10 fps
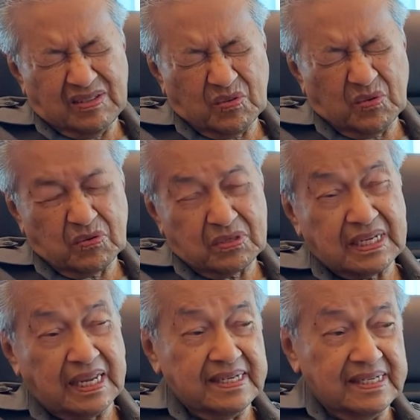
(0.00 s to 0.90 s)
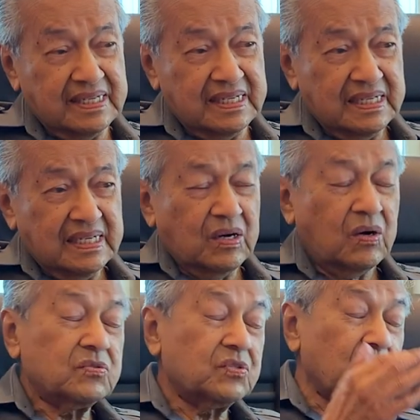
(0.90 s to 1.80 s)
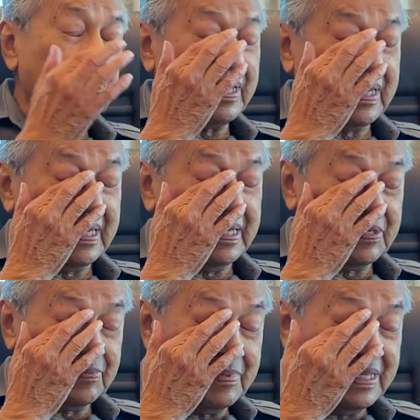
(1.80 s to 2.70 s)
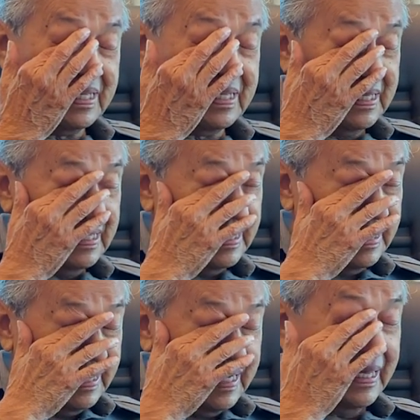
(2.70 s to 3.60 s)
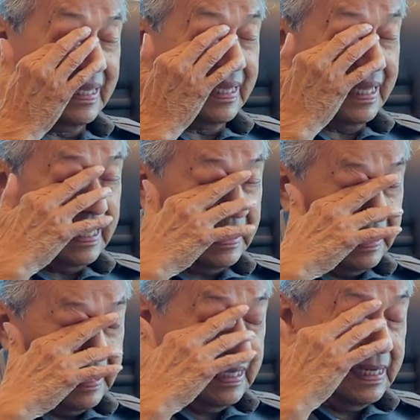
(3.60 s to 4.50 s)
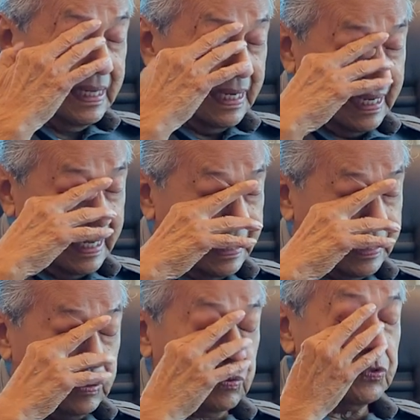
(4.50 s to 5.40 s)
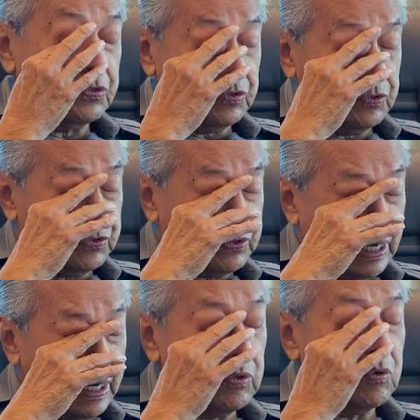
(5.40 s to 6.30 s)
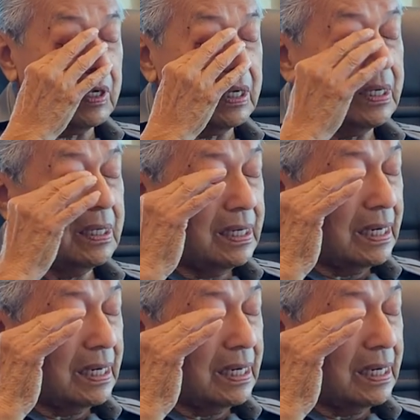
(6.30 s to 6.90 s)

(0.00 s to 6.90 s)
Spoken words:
Tunku Razali also went against me. And then I had to choose Anwar.